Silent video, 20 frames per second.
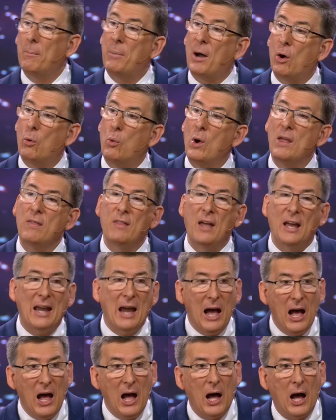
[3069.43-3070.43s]
But when they
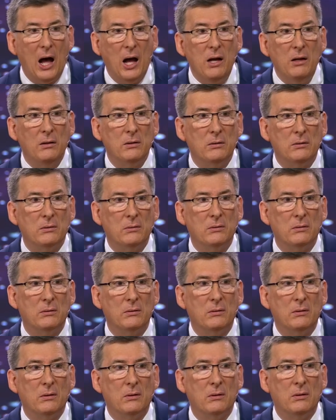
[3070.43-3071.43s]
are,
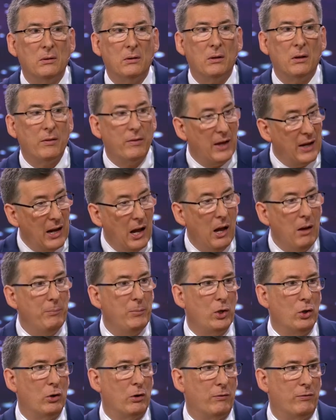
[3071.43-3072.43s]
they are
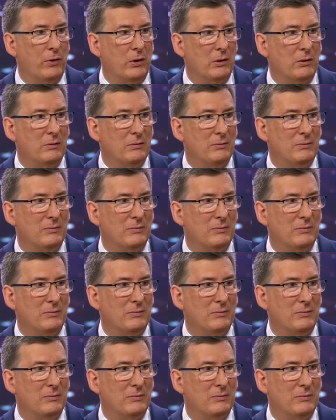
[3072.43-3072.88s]
beautiful.